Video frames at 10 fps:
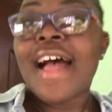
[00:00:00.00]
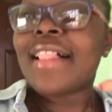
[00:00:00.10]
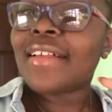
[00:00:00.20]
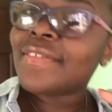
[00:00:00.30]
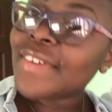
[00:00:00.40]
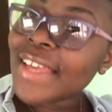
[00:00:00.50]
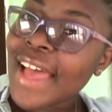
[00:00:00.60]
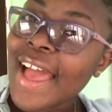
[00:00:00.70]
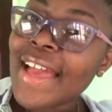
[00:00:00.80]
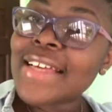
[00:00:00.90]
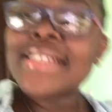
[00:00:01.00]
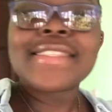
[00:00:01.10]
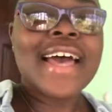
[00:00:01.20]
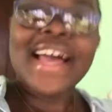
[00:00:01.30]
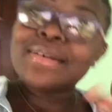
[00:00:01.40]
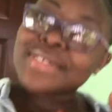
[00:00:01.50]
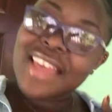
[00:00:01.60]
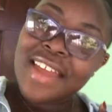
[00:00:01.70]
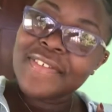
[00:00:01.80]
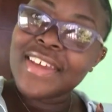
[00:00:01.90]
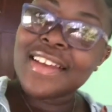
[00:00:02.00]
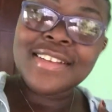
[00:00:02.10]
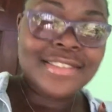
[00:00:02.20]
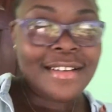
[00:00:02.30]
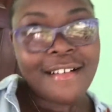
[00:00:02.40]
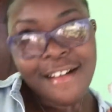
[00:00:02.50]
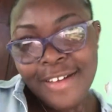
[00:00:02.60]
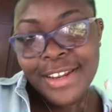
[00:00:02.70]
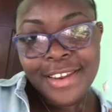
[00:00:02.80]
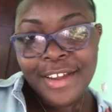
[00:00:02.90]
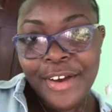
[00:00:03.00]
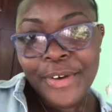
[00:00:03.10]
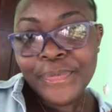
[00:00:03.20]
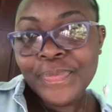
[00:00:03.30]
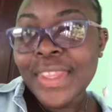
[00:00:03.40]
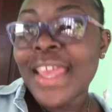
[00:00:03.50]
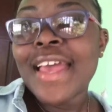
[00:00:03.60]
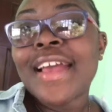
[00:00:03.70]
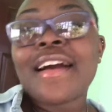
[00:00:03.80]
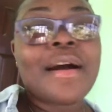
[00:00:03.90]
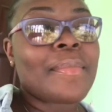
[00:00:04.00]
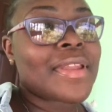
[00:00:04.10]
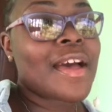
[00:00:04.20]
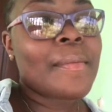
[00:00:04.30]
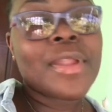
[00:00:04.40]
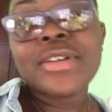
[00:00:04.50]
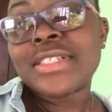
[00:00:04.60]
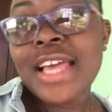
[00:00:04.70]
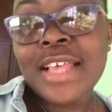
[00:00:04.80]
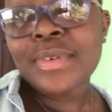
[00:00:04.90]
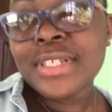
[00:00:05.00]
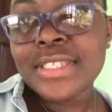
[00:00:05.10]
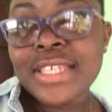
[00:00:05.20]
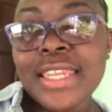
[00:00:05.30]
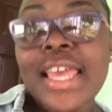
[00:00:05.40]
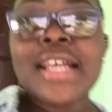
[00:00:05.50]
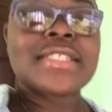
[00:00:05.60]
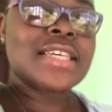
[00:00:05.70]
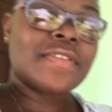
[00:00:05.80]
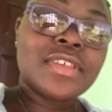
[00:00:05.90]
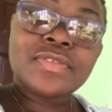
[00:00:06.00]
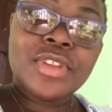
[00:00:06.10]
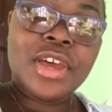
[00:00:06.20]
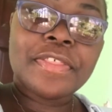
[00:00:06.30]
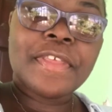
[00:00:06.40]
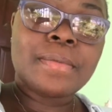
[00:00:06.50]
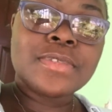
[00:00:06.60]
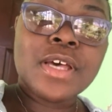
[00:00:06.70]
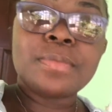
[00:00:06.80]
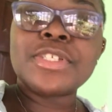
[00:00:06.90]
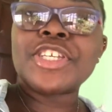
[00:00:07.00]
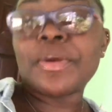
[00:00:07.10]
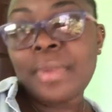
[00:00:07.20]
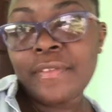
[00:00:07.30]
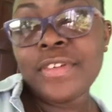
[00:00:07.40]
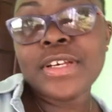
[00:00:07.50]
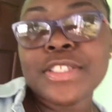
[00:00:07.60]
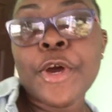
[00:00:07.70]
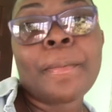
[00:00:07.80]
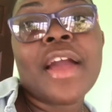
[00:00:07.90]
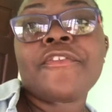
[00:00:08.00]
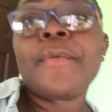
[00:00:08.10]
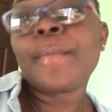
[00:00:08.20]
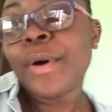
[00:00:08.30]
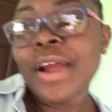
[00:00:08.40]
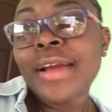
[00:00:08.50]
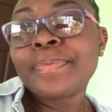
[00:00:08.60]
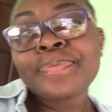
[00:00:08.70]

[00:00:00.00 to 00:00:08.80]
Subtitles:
I love you guys. I'm Sarfina, as you already know. Comment down below what you guys want to see next. Give this video a thumbs up. Share my videos. Come back for more.